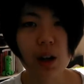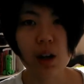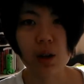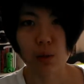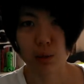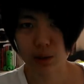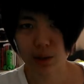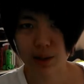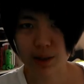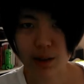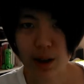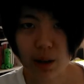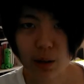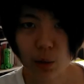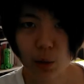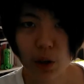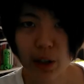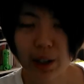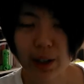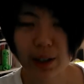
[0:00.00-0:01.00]
what's not
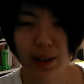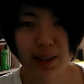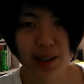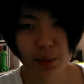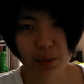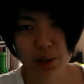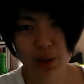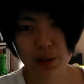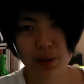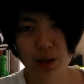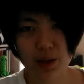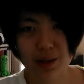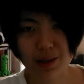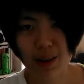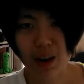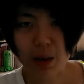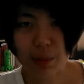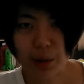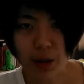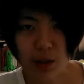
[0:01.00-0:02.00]
working. Sometimes it's
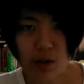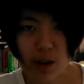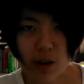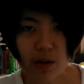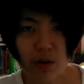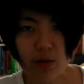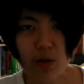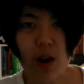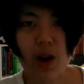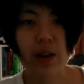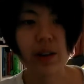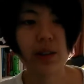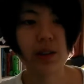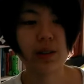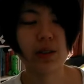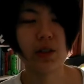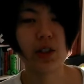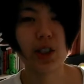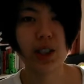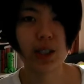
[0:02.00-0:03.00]
not about right or wrong, you know,
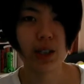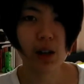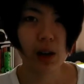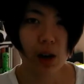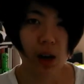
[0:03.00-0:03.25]
just